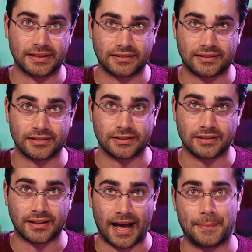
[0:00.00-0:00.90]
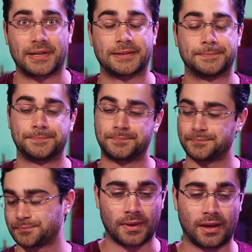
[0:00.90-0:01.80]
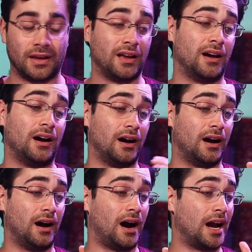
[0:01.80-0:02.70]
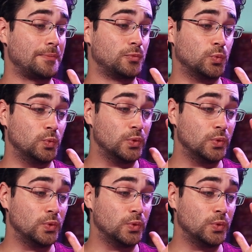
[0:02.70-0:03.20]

it's still happening. I'm